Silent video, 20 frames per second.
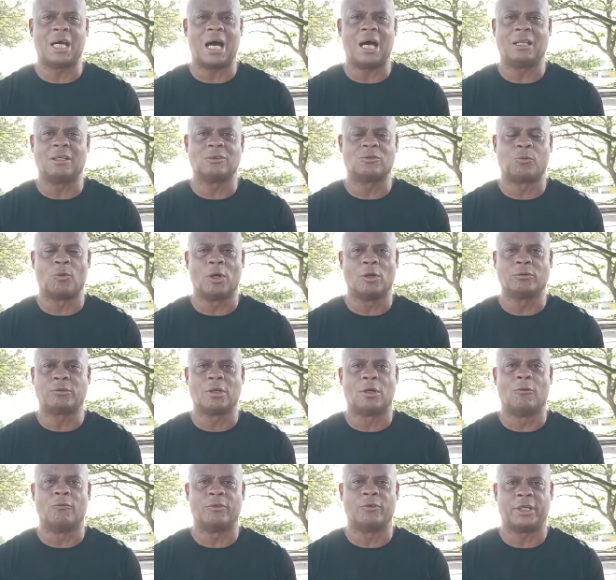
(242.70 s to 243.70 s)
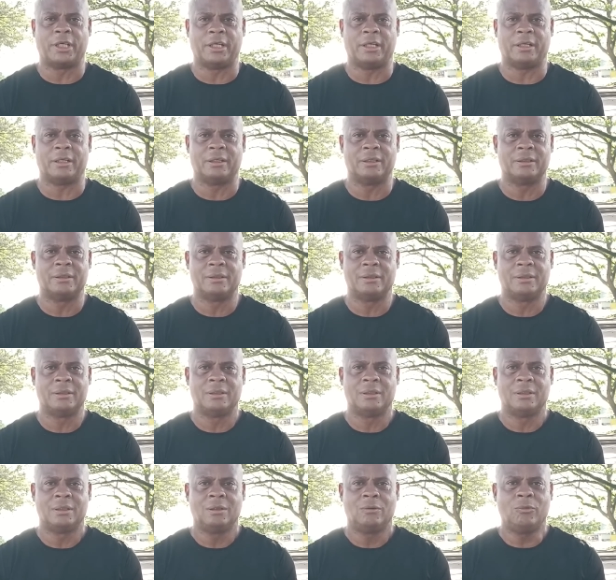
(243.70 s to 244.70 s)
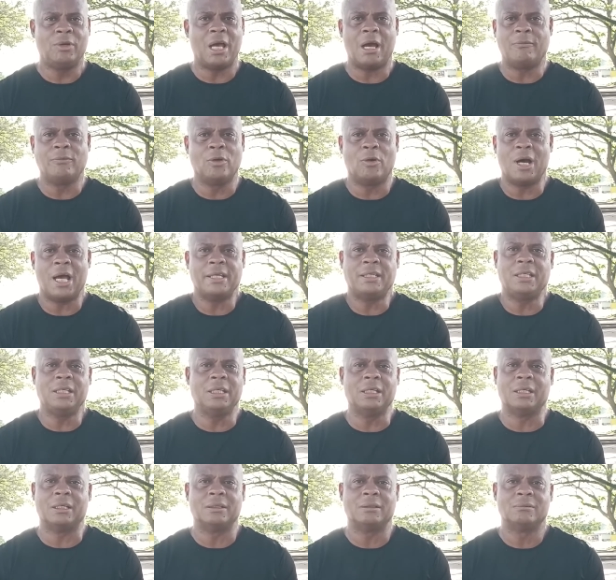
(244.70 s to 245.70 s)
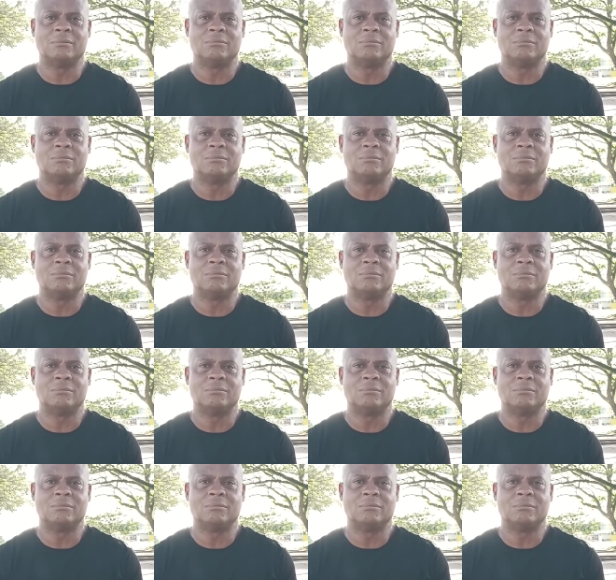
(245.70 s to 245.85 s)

dollars worth over here? We have no idea.